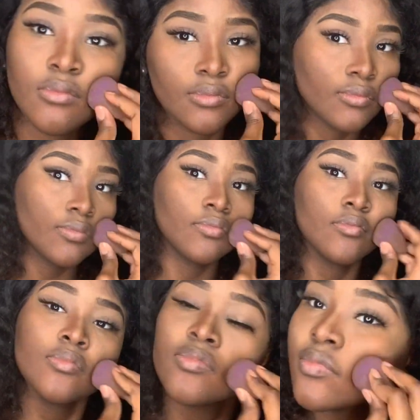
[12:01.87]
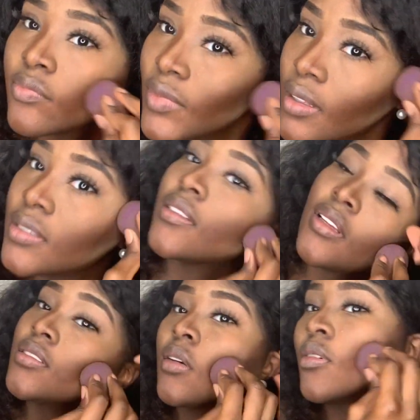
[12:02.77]
one side at a time, but
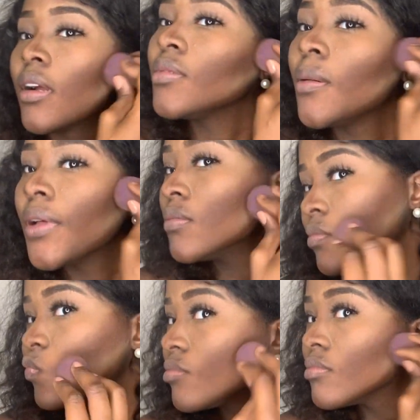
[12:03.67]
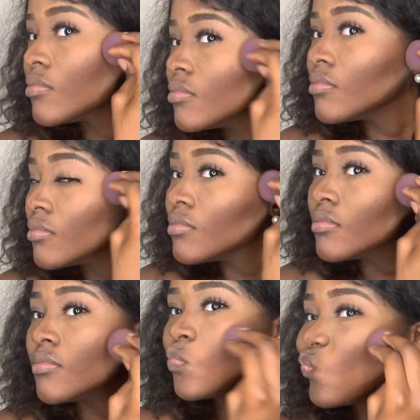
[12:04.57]
like I said
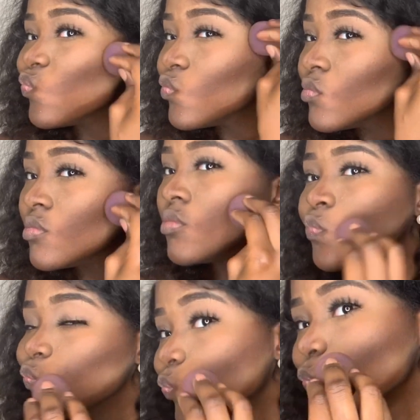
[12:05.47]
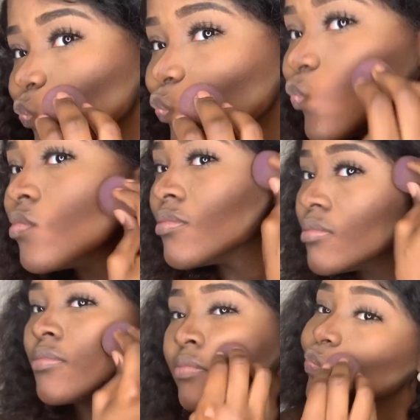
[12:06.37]
before, if you like to wait,
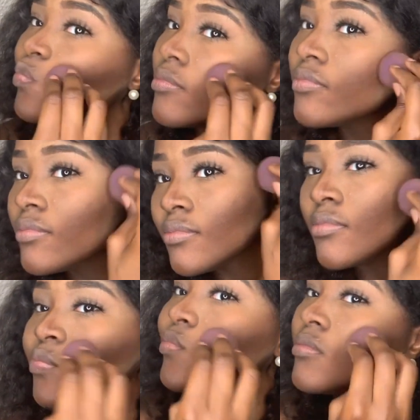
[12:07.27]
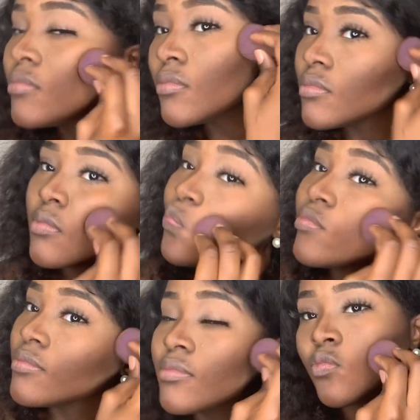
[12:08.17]
that concealer
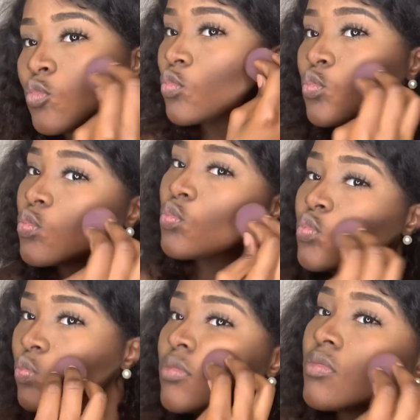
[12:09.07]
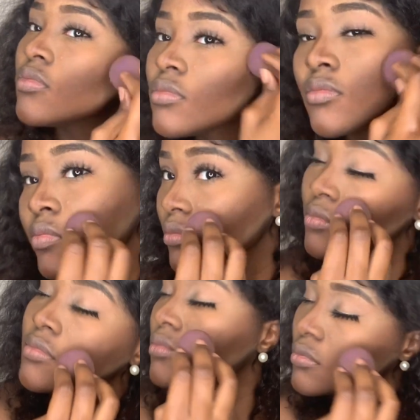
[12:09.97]
will be harder
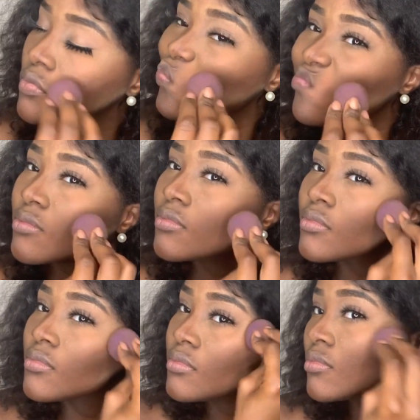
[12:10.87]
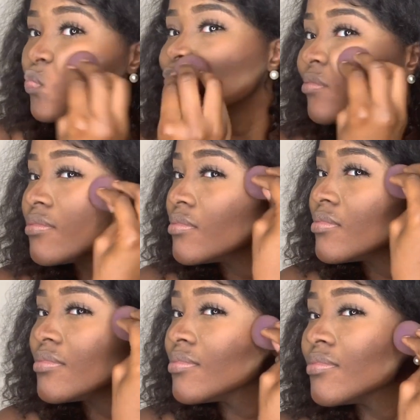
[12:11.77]
for you to blend out.
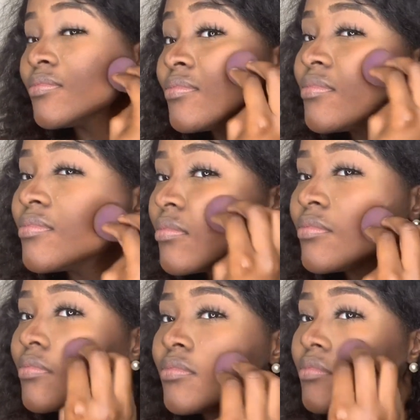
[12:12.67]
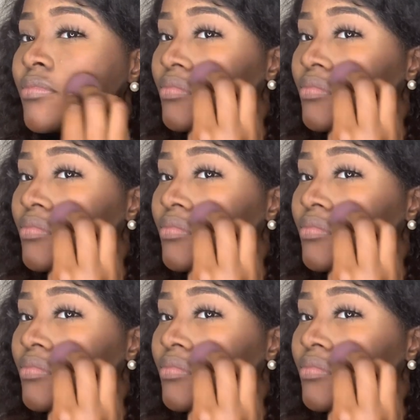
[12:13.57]
So you could just like